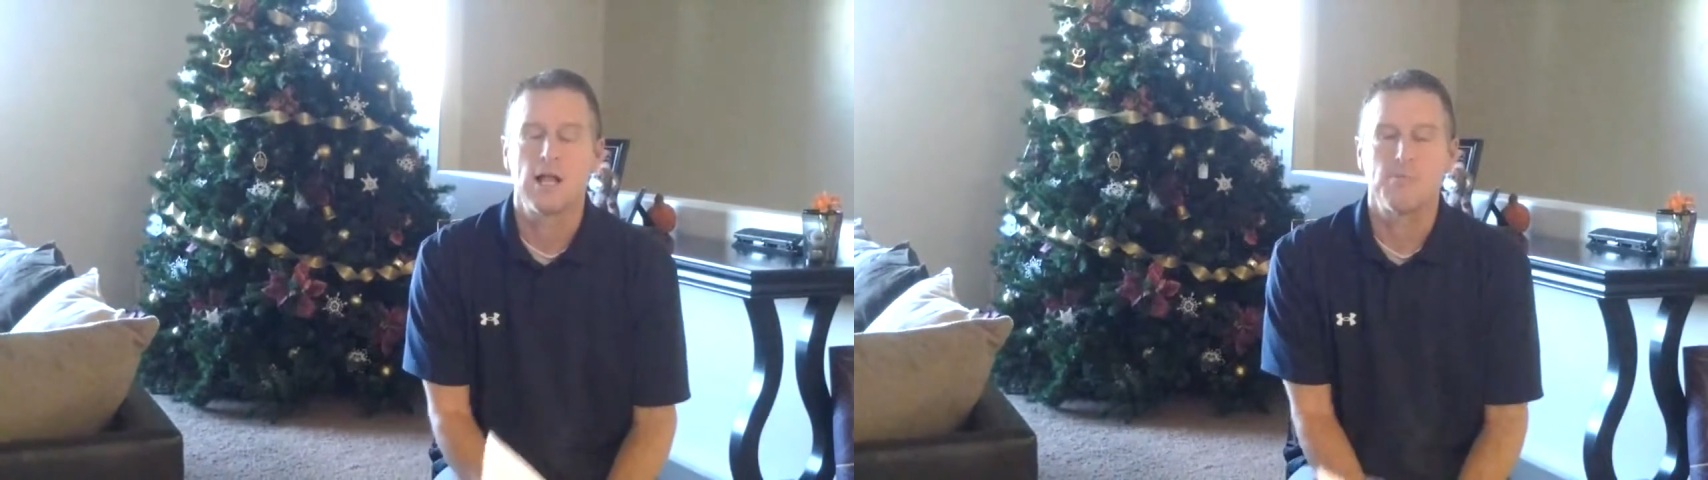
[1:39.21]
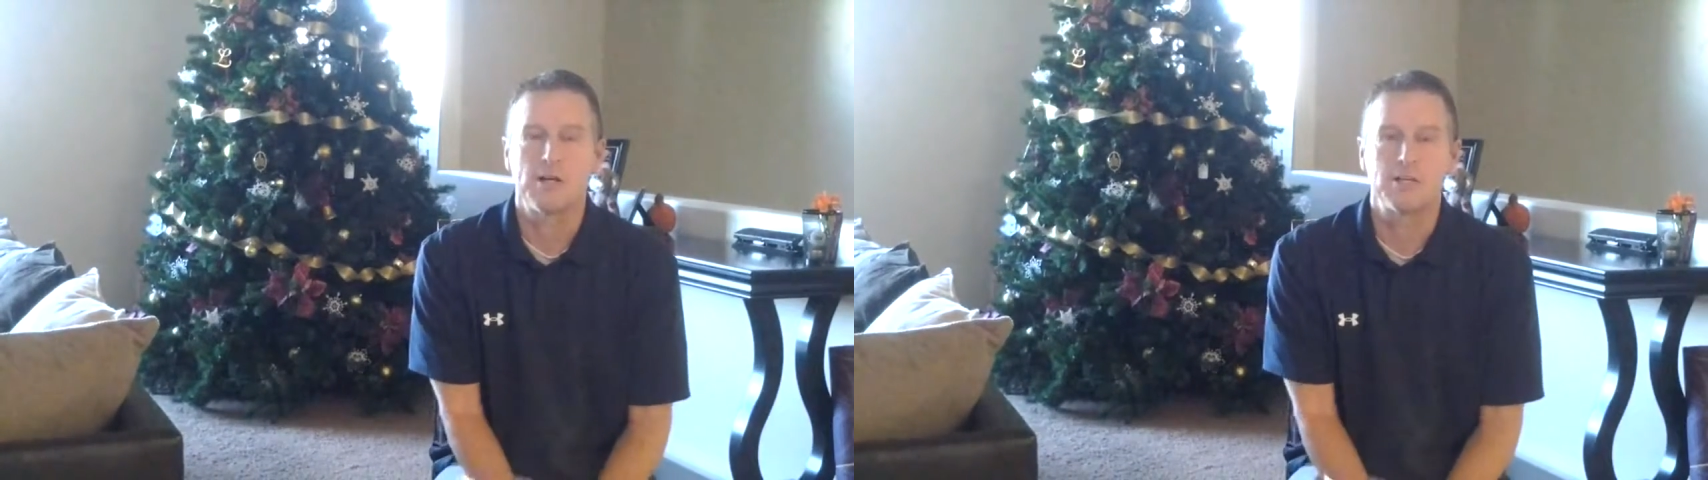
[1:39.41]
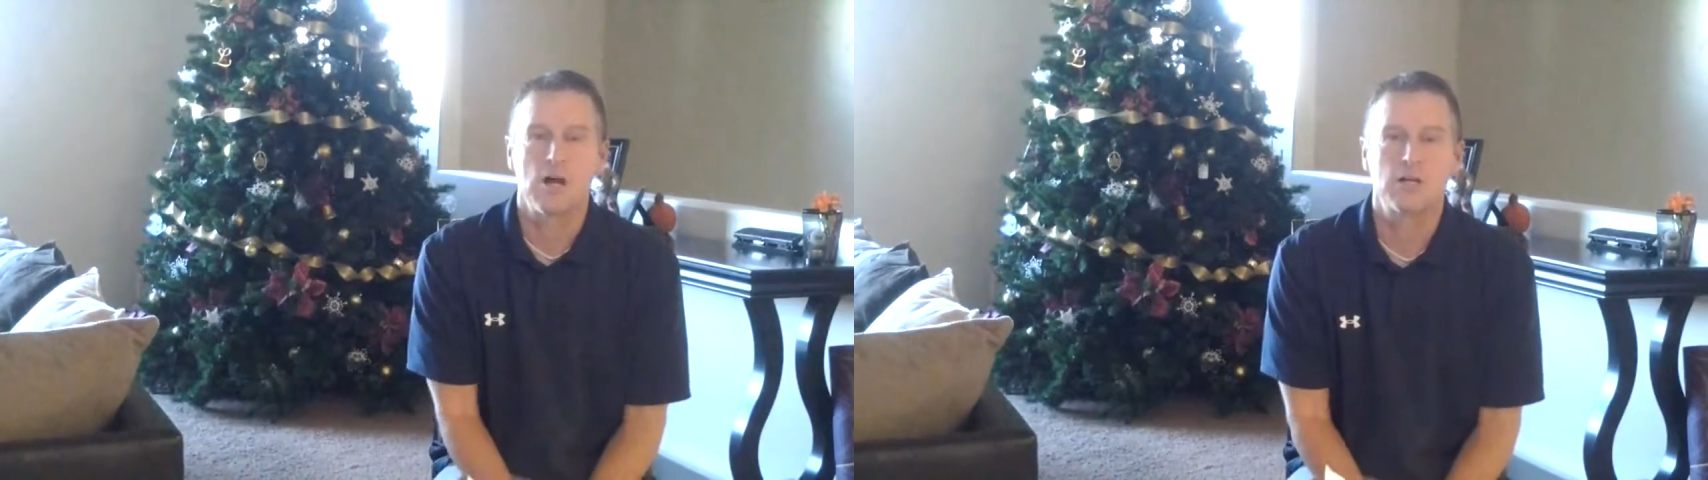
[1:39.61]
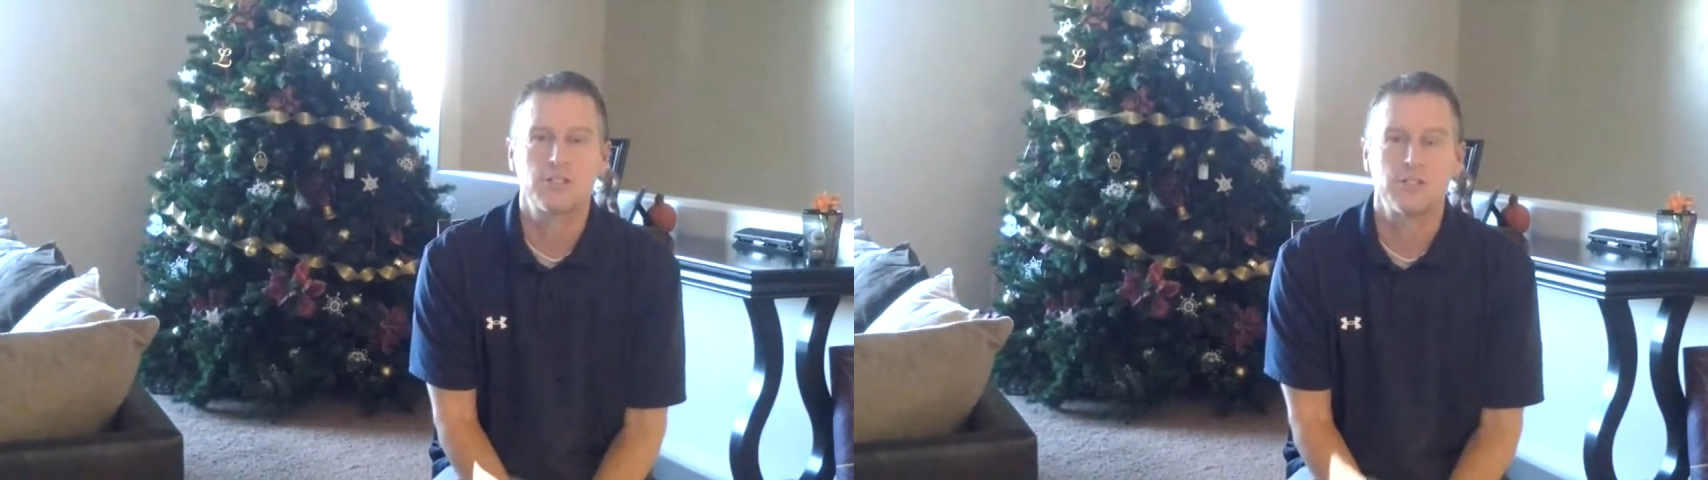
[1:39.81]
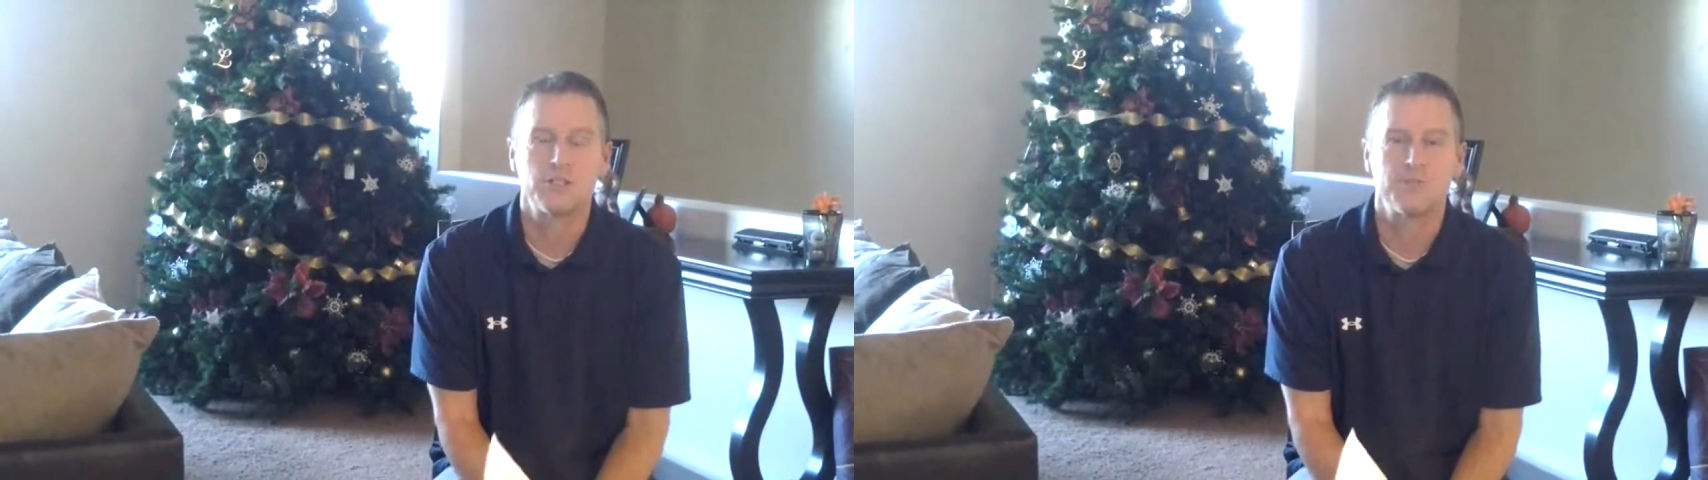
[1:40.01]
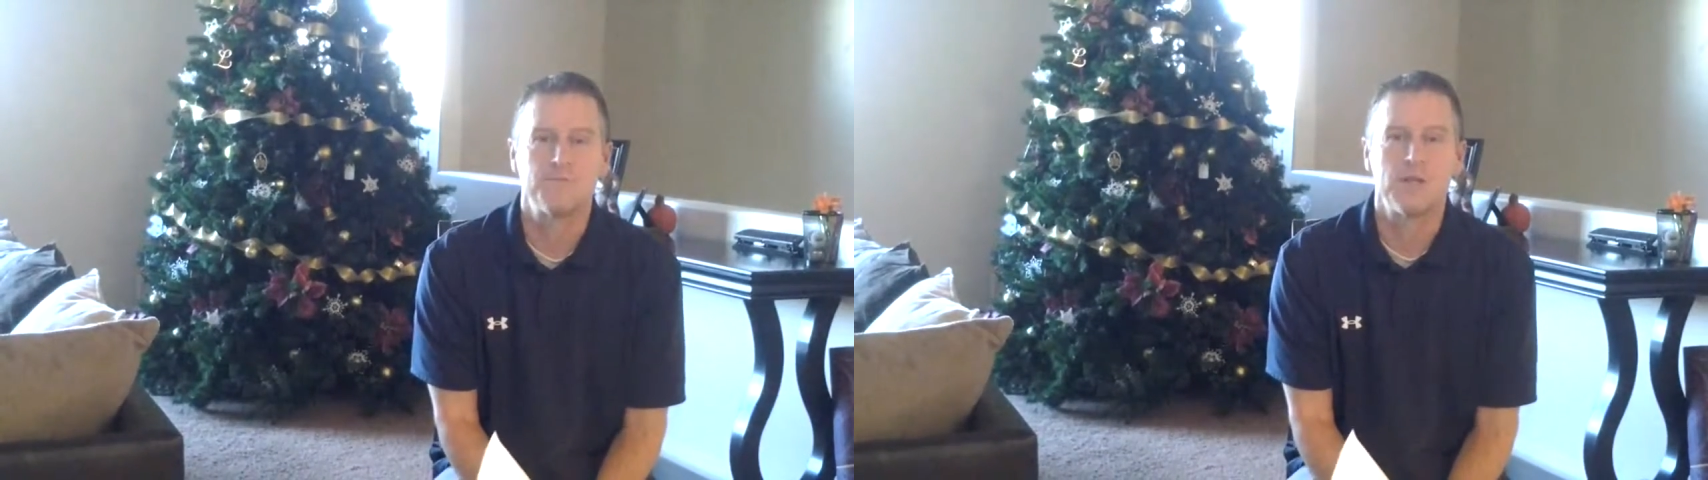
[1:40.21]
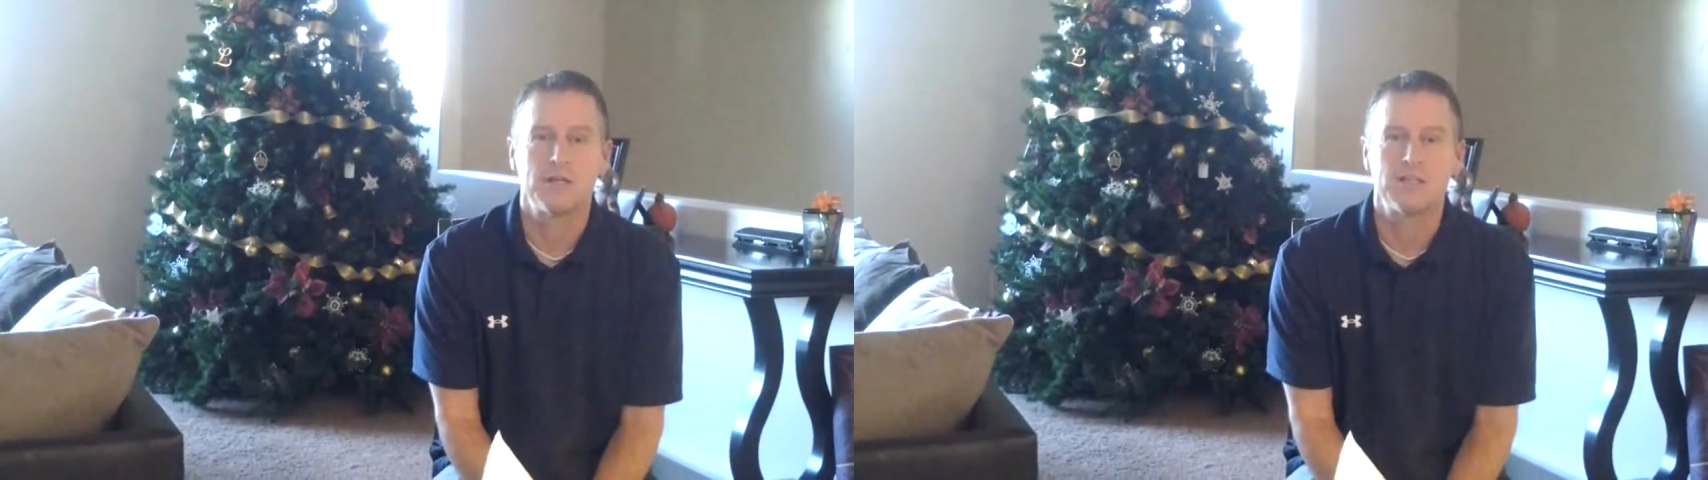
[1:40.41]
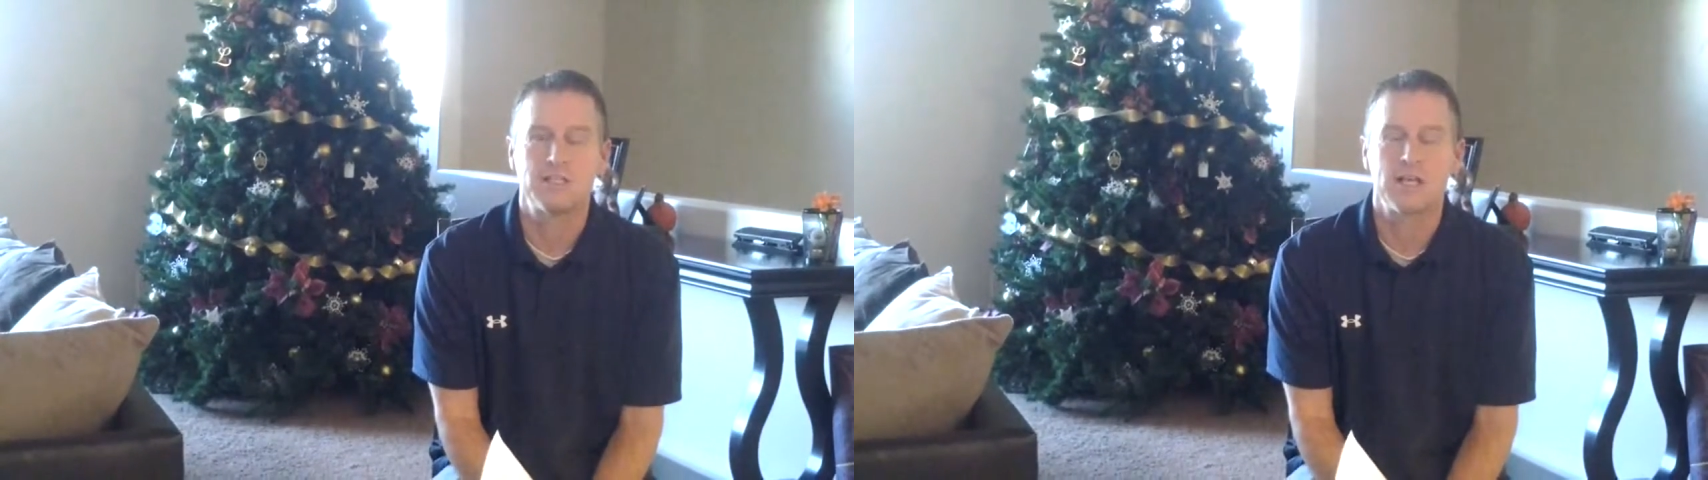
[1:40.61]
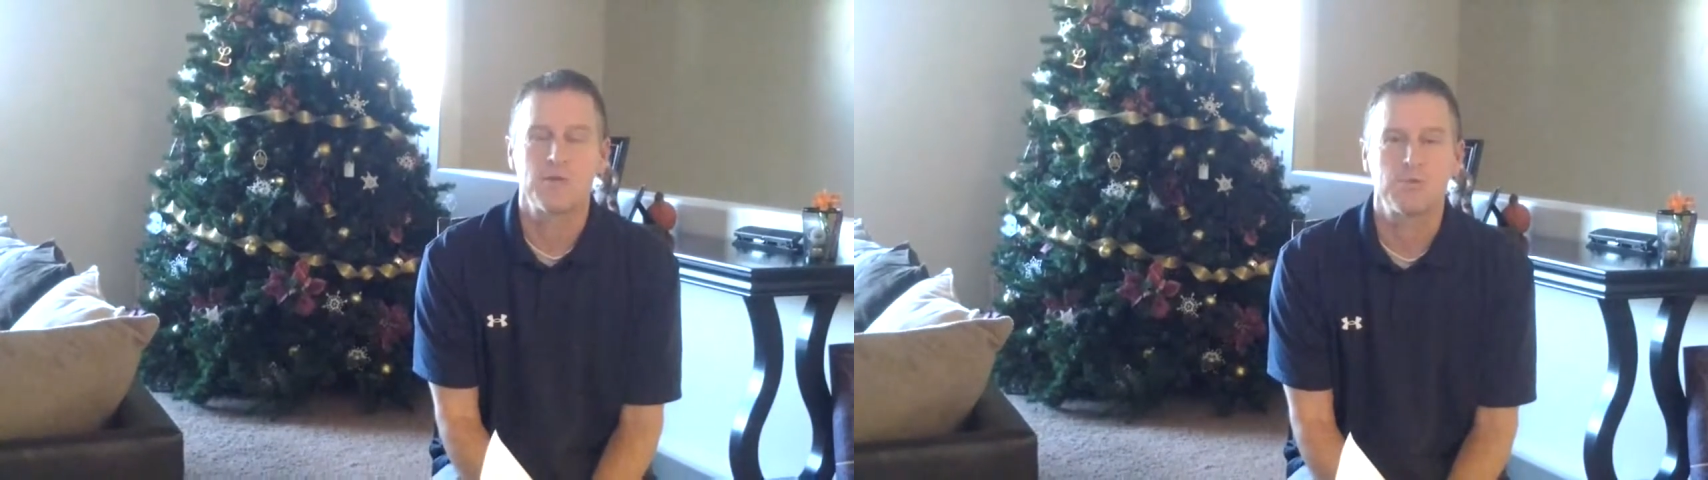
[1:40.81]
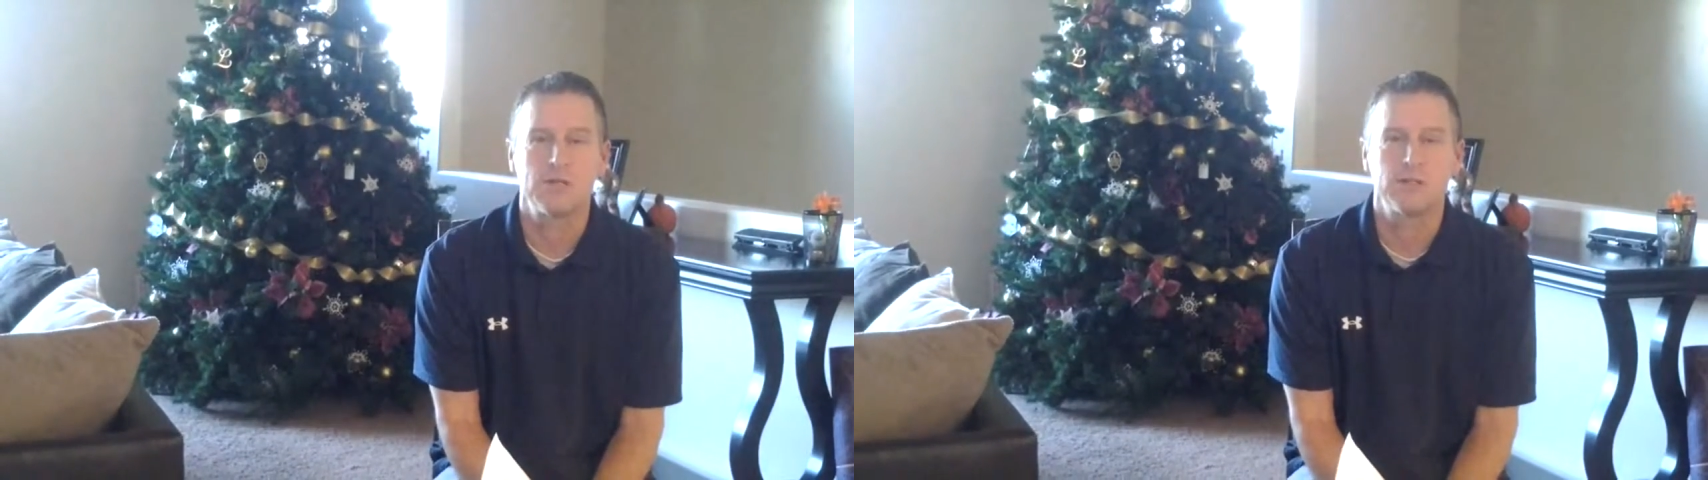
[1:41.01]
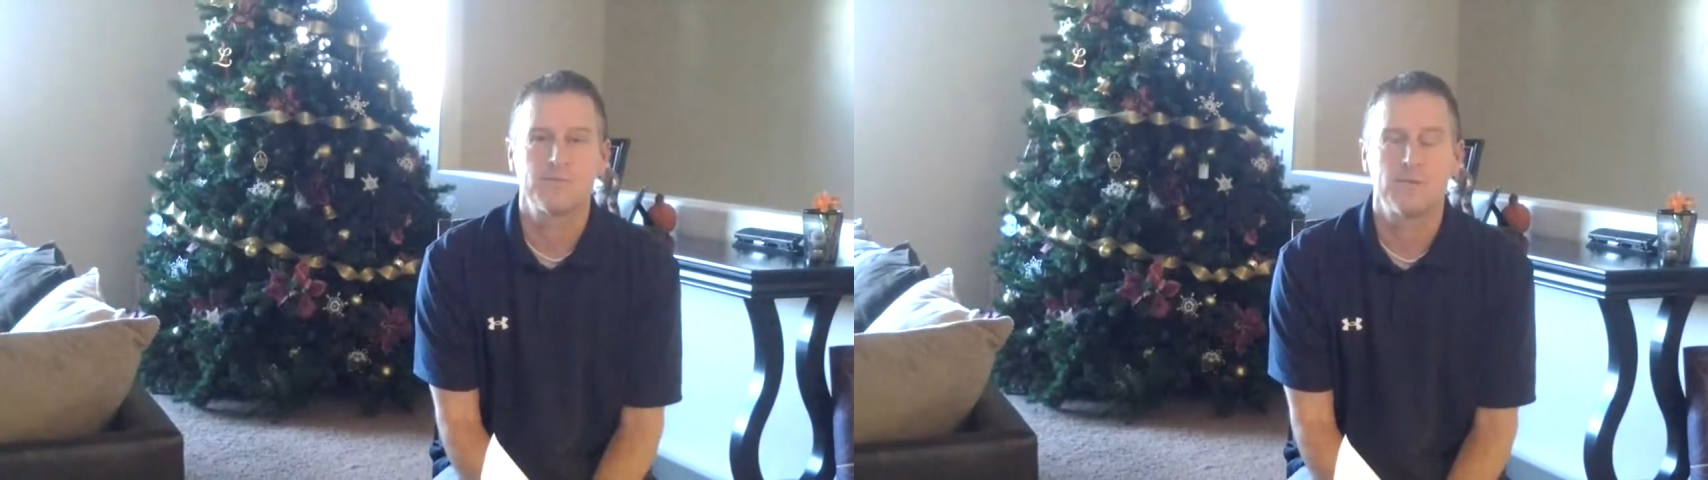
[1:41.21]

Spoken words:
My doctor did tell me,